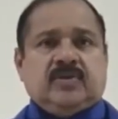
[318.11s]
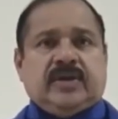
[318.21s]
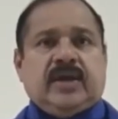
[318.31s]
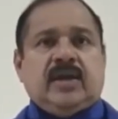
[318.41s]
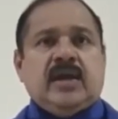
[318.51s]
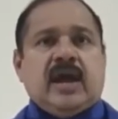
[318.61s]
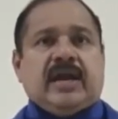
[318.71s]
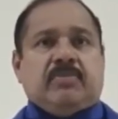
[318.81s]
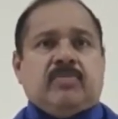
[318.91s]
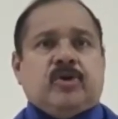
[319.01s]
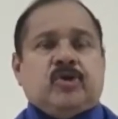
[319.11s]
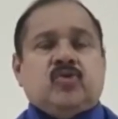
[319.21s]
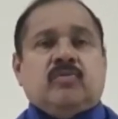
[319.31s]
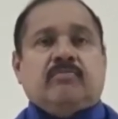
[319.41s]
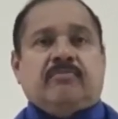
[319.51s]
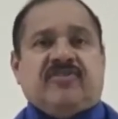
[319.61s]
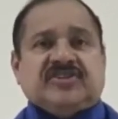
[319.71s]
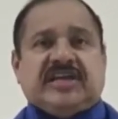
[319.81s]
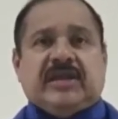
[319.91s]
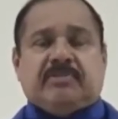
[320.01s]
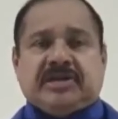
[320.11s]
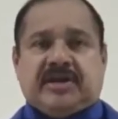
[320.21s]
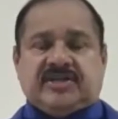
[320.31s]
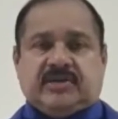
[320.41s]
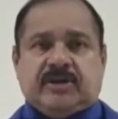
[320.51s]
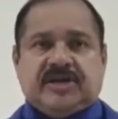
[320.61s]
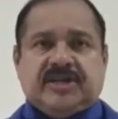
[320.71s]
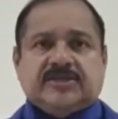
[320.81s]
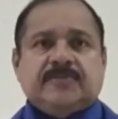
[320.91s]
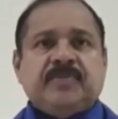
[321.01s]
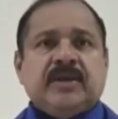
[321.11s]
okay, unemployment due to physical and mental disabilities.